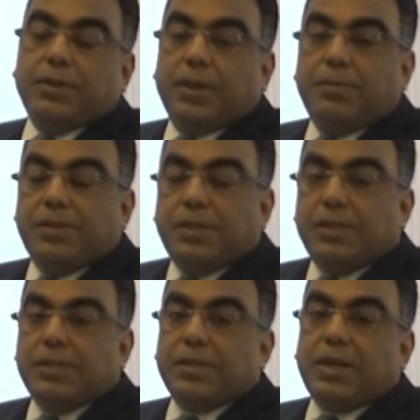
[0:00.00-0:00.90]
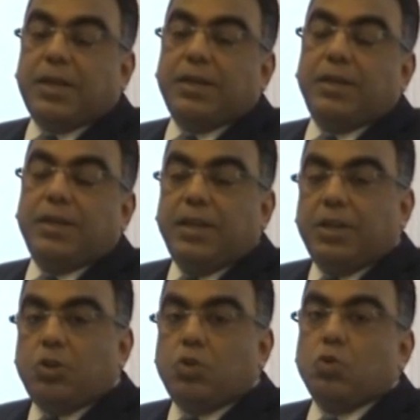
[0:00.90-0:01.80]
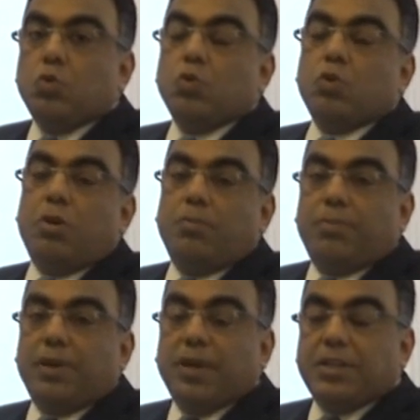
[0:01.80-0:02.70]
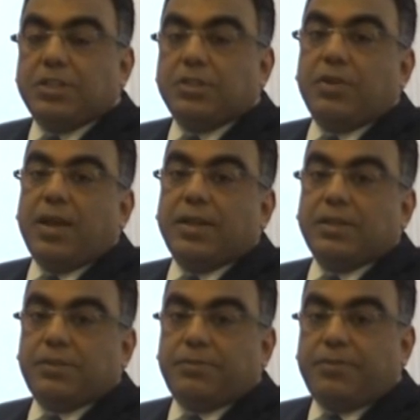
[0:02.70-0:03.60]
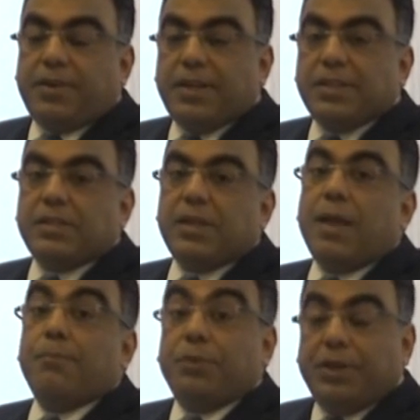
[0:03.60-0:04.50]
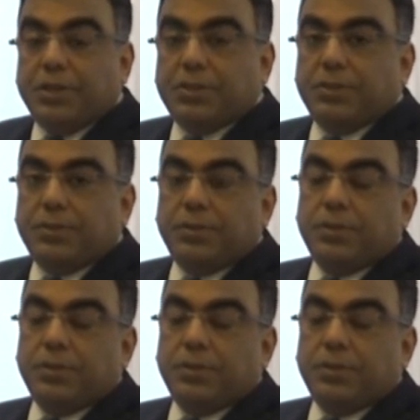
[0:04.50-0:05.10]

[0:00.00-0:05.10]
Diabetes can lead to complications as far as amputation.